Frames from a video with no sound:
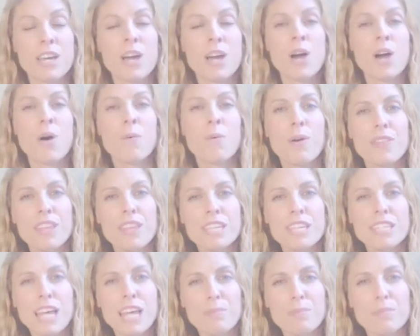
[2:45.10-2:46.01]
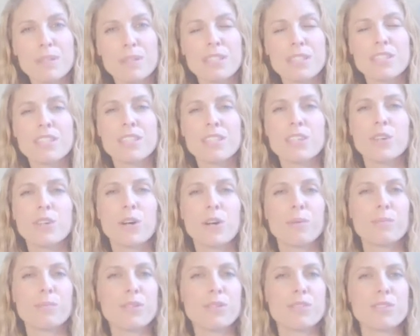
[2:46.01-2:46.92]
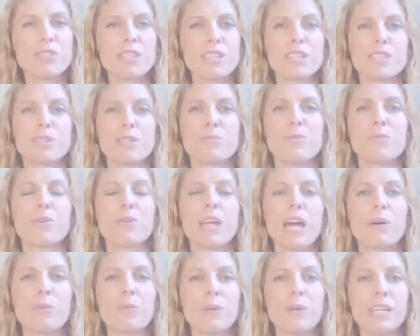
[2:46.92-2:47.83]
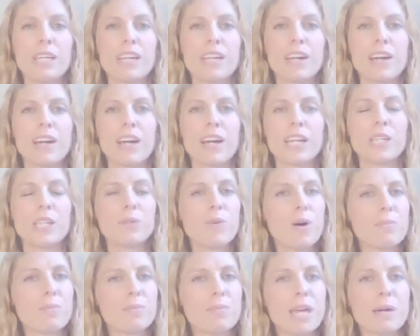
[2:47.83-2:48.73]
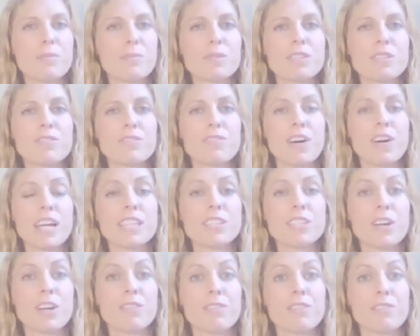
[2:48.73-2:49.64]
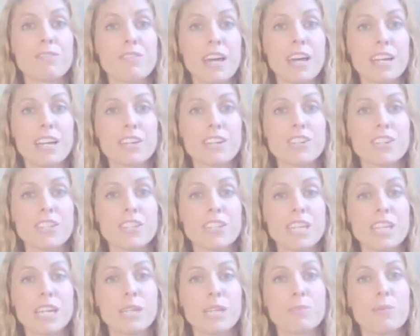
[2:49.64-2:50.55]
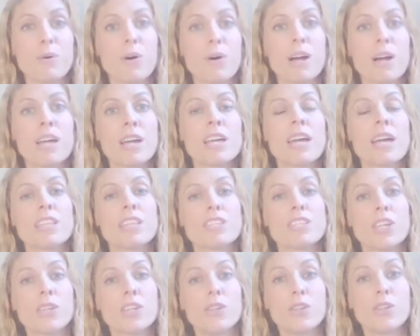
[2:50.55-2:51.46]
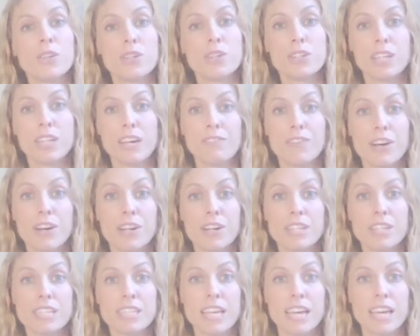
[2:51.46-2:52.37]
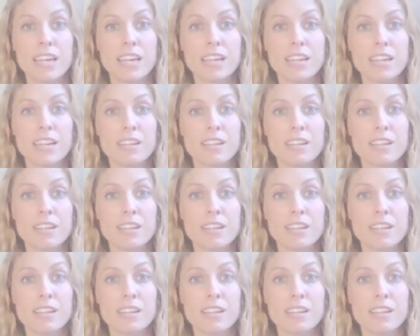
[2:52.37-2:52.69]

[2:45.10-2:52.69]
When this happens, your immune system will get weaker and you won't be able to fight off infections anymore, and so you could get very sick.